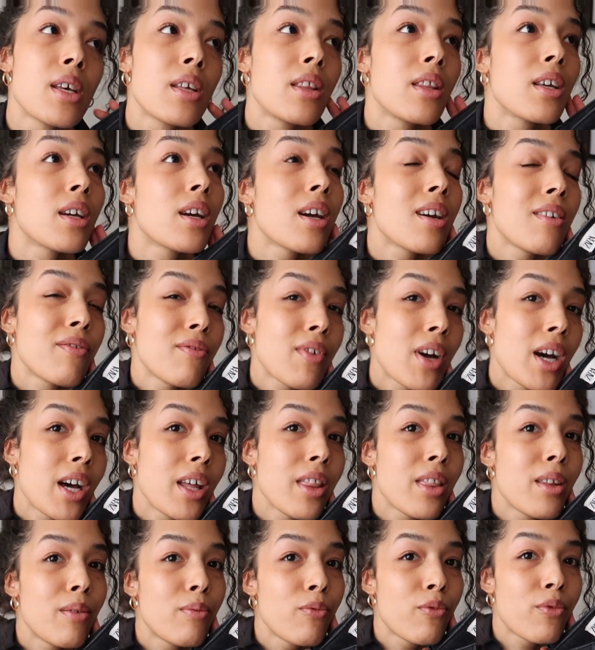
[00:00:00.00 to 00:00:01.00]
I think I've
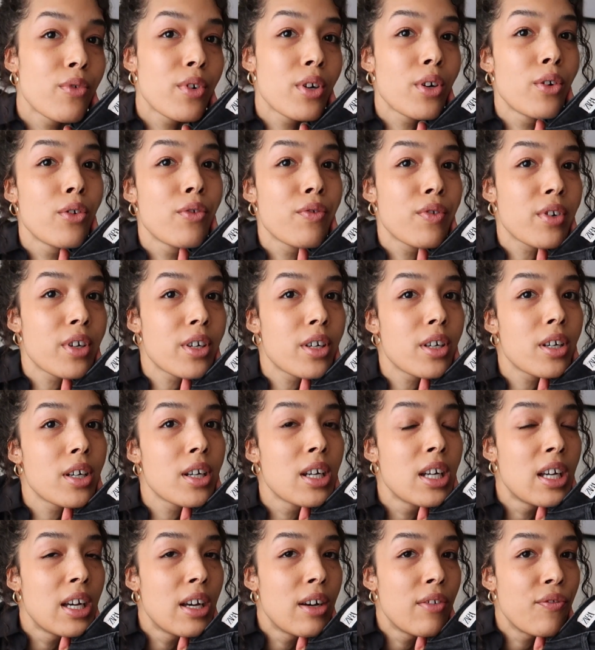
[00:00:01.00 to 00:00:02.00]
had them for
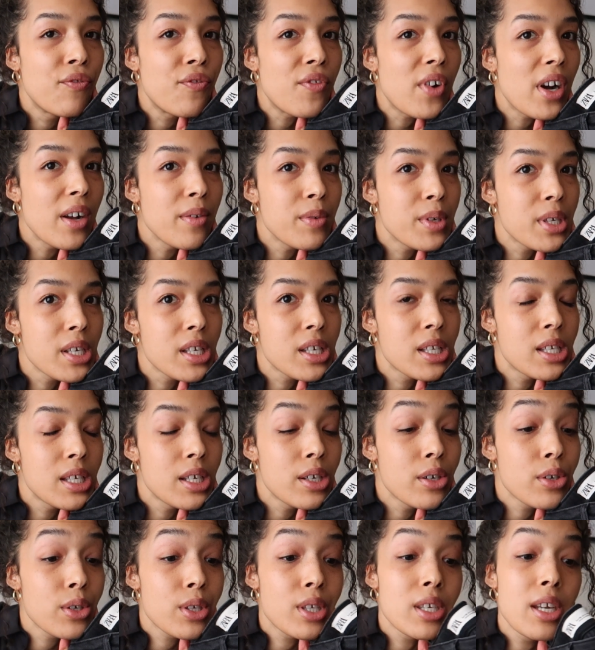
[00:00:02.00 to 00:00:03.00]
over five, six
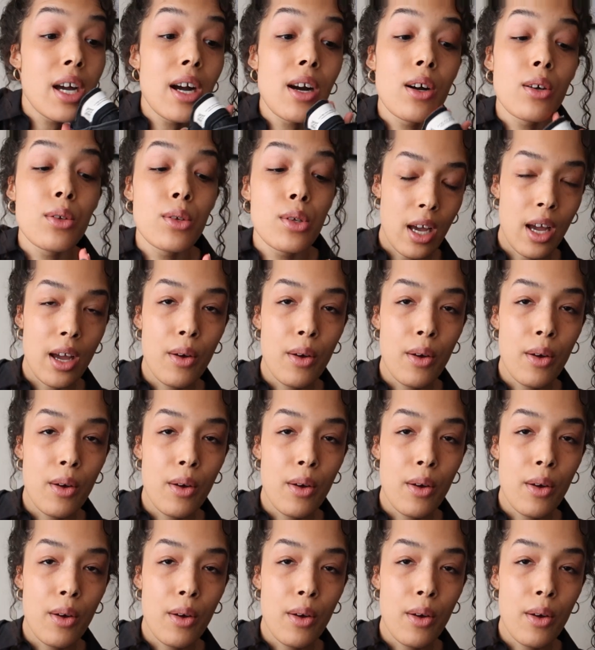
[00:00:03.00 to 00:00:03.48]
years now.